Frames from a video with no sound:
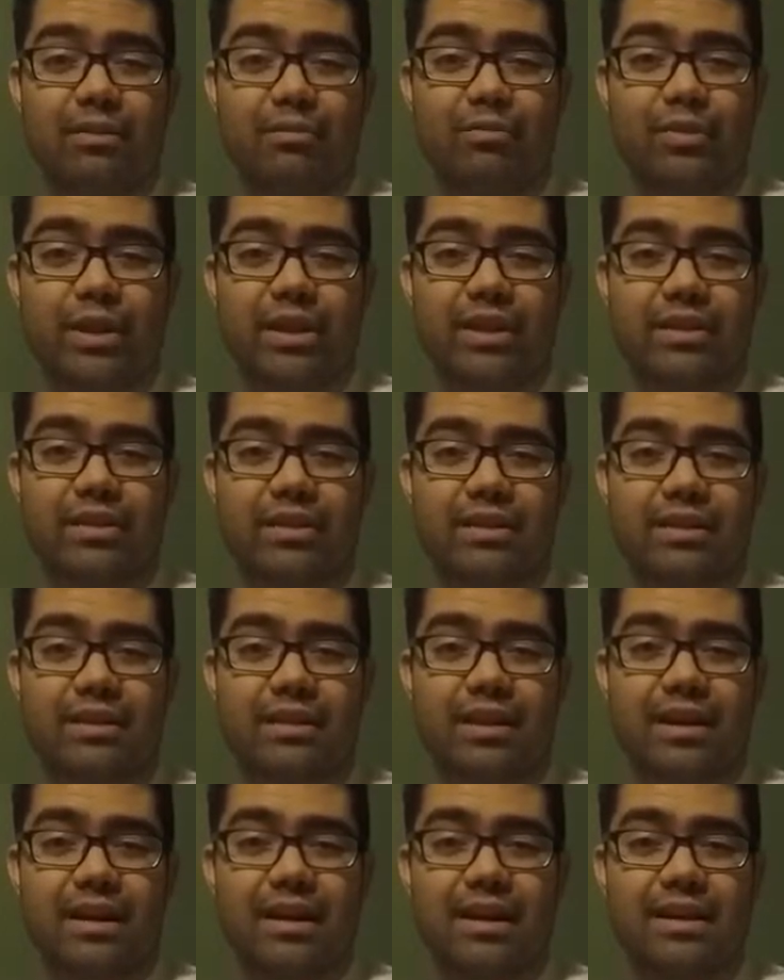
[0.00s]
with
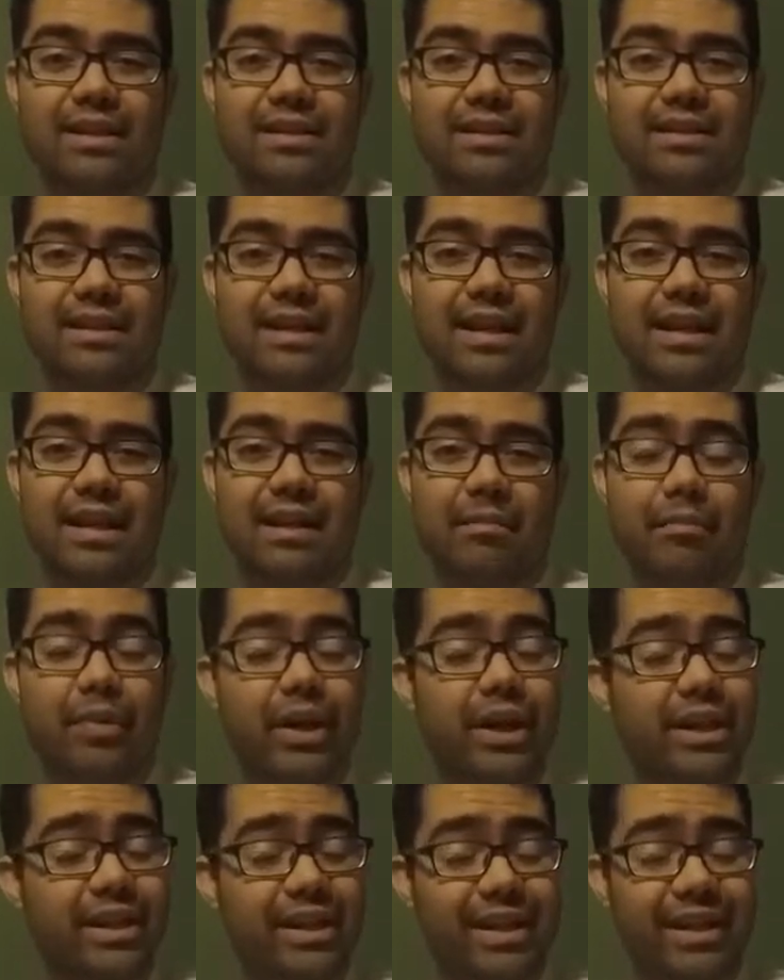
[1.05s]
ice and
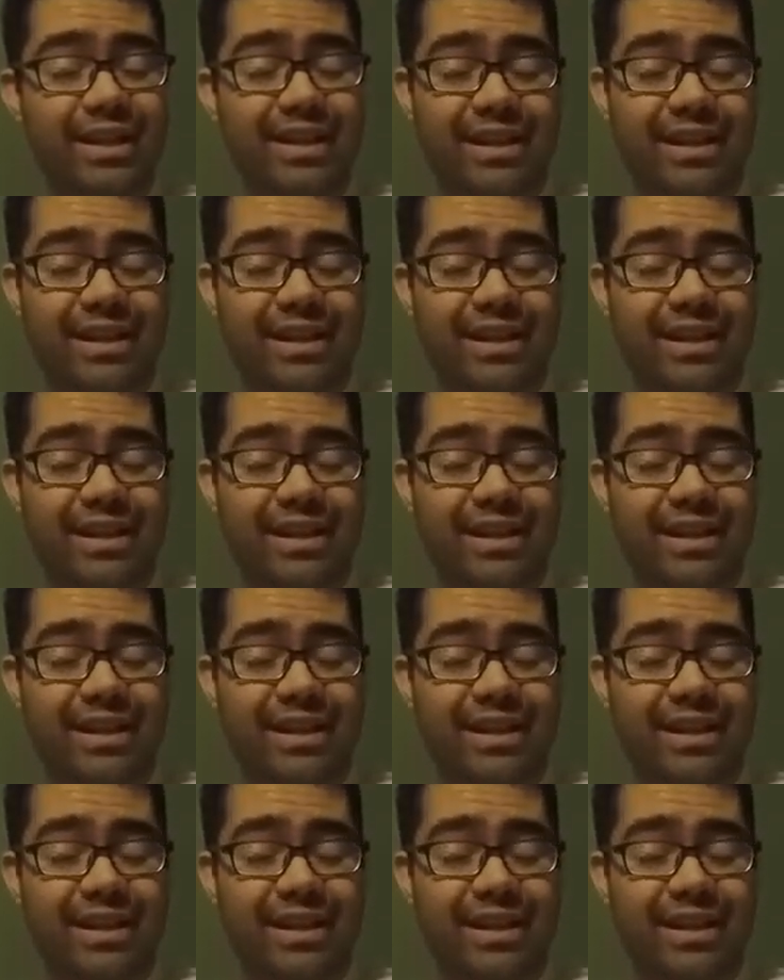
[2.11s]
biking.